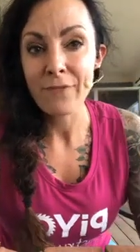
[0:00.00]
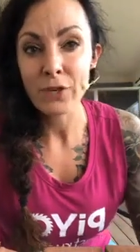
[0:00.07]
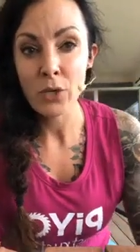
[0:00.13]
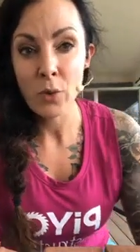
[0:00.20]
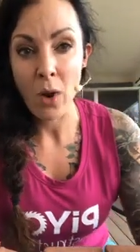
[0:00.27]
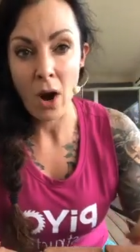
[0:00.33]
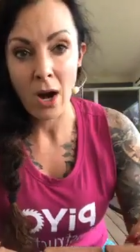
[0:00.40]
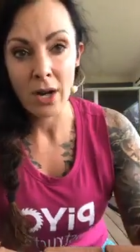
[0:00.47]
if
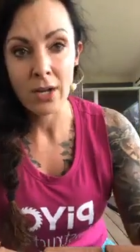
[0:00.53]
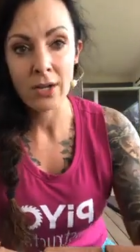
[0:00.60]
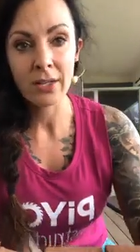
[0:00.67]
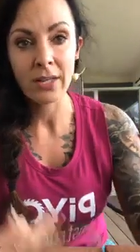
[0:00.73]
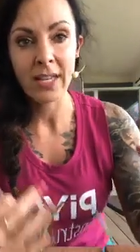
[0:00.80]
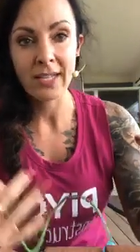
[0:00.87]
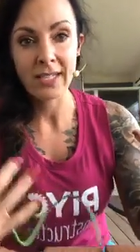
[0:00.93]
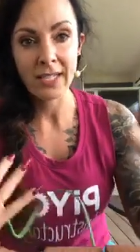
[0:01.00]
you are
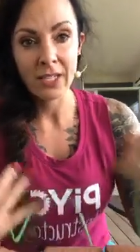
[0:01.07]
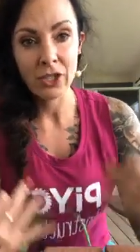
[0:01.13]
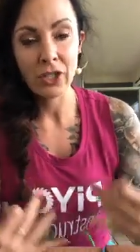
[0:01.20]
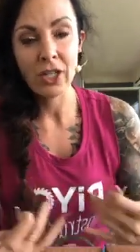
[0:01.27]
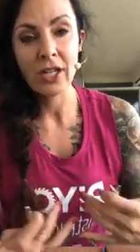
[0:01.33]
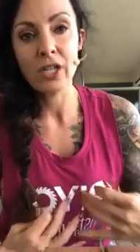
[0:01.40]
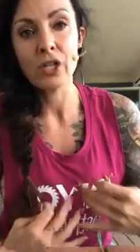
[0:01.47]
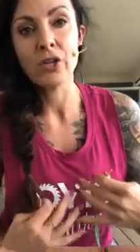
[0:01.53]
like
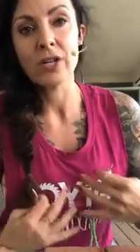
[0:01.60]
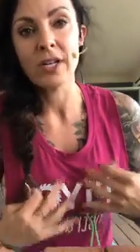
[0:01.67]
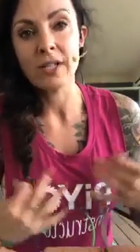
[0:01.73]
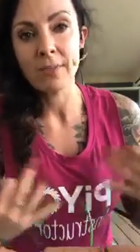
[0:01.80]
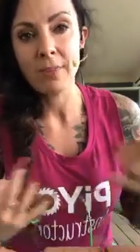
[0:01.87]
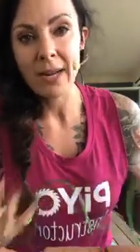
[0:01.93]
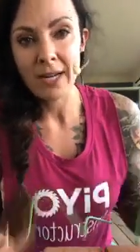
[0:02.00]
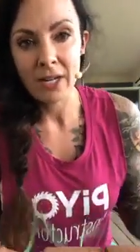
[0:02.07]
teaching and you're an
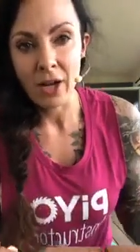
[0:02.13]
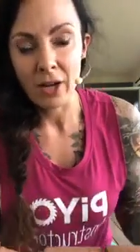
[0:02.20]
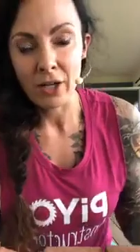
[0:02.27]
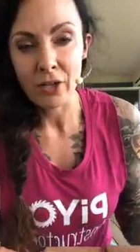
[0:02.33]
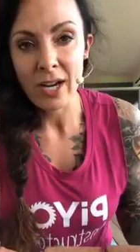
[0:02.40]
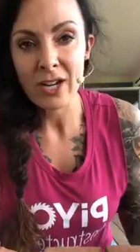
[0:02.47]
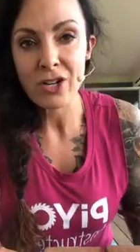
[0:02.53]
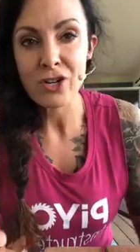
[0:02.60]
independent
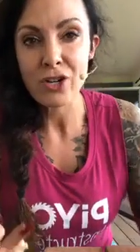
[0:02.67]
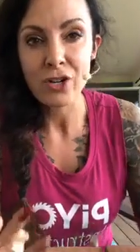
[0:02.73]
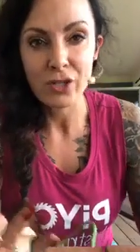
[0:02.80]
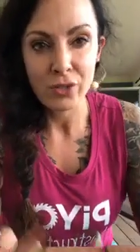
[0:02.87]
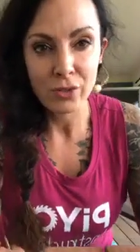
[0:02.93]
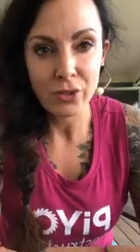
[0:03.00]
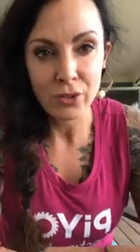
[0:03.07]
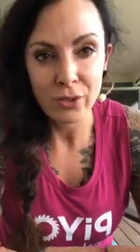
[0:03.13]
contractor,
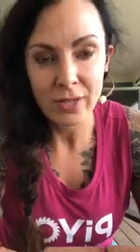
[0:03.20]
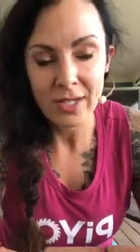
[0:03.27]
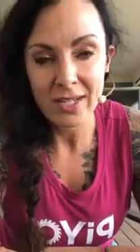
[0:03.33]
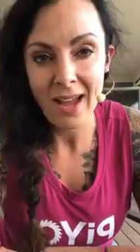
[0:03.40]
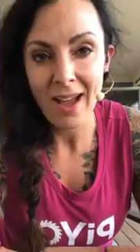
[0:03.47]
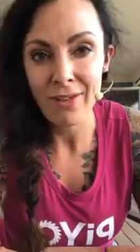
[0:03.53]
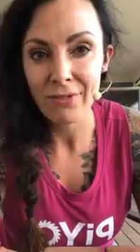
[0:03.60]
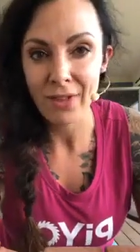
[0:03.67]
you do need
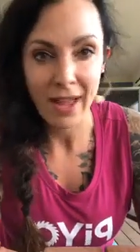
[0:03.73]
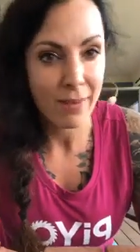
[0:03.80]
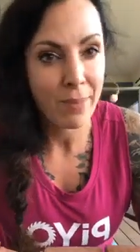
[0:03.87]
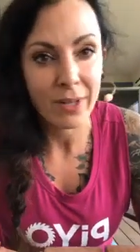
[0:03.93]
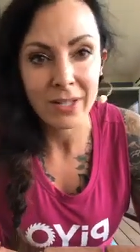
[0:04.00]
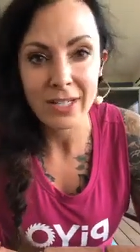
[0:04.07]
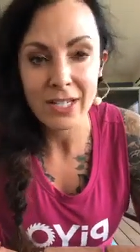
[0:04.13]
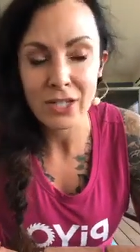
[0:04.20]
to have
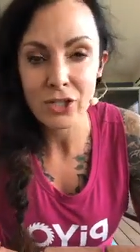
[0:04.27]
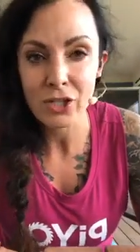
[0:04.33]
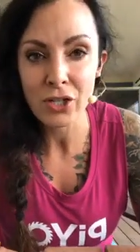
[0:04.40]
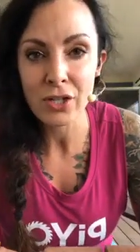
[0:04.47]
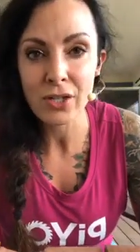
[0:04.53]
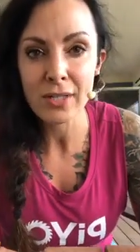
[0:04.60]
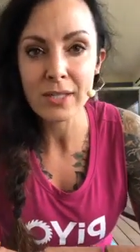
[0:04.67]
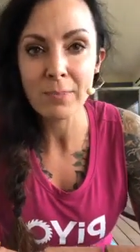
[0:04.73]
liability
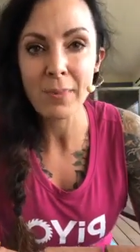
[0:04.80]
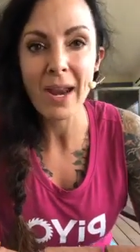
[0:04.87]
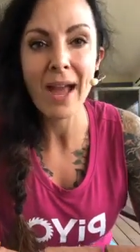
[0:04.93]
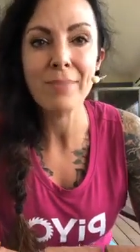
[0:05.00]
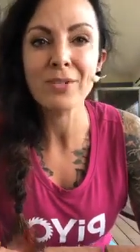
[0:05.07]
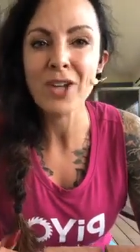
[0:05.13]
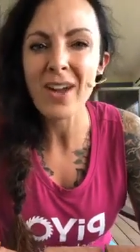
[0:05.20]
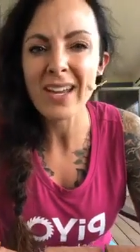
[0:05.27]
insurance, but
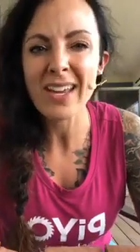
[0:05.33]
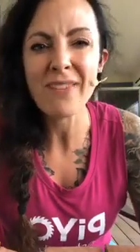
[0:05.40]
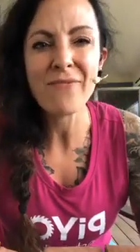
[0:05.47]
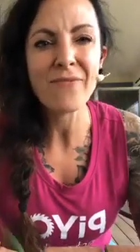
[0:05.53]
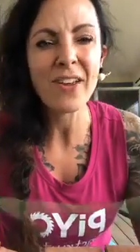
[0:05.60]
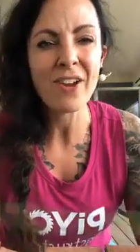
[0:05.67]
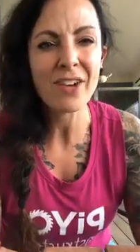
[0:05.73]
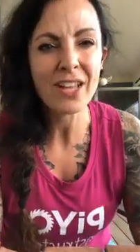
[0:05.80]
I'm talking
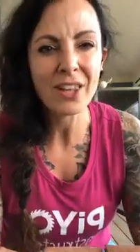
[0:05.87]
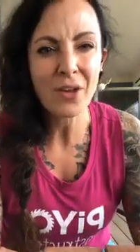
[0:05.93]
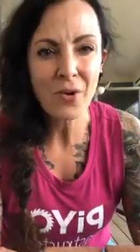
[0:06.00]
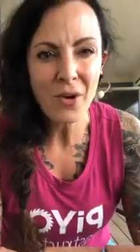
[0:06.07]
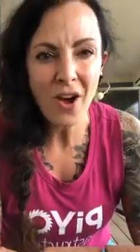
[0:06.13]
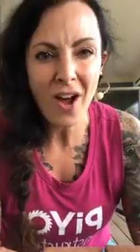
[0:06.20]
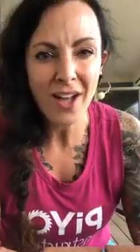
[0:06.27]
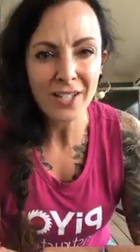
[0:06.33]
very
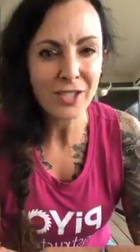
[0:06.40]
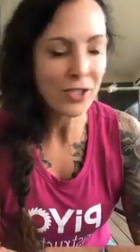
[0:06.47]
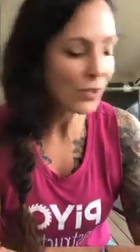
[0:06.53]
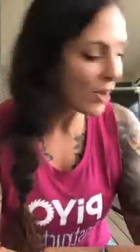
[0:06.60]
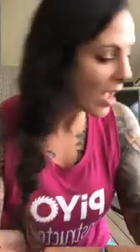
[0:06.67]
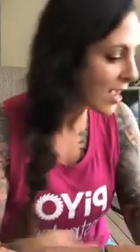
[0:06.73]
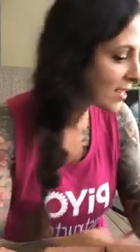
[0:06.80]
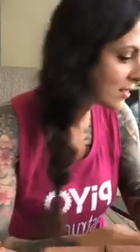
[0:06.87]
low cost, you
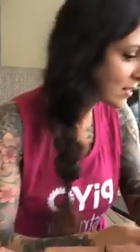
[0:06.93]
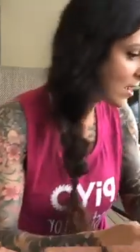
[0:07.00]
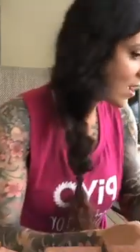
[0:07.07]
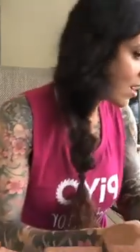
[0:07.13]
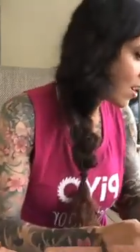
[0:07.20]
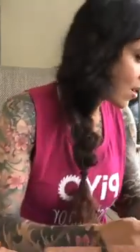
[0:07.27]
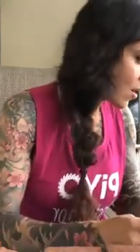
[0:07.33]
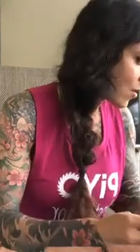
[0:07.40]
guys.
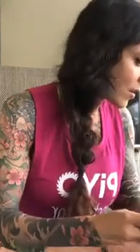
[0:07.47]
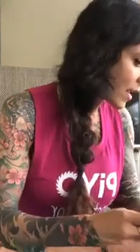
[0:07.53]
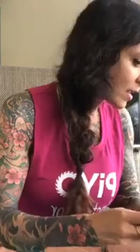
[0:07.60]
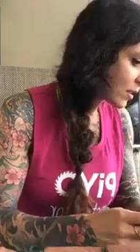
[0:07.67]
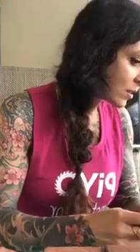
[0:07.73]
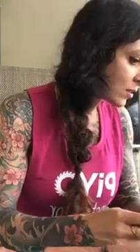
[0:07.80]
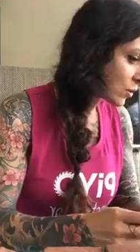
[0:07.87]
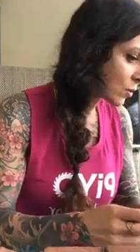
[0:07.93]

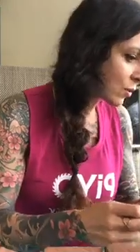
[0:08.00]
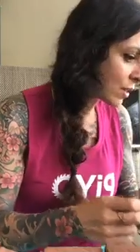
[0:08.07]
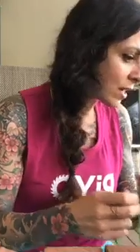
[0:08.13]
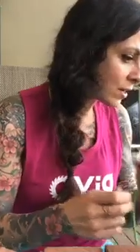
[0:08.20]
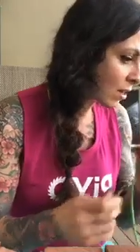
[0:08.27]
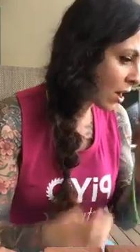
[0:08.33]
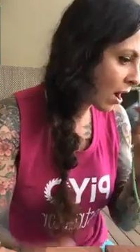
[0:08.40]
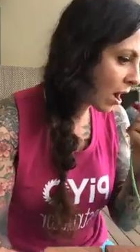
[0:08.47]
Okay, so then the